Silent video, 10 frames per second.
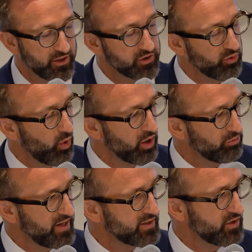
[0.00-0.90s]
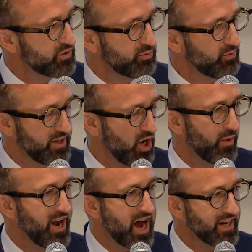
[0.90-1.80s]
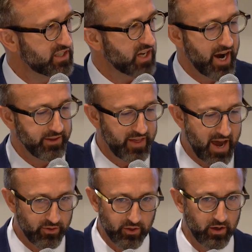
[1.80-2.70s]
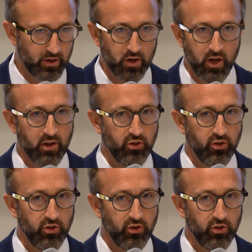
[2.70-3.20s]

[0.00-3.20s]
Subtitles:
This is one of the reasons, in hindsight, that the